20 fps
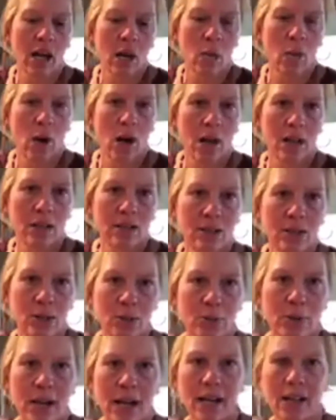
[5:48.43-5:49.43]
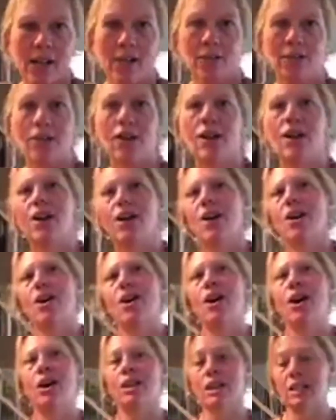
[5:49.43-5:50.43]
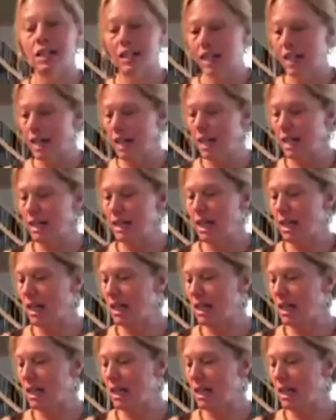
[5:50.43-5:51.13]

I walked two miles on the lane,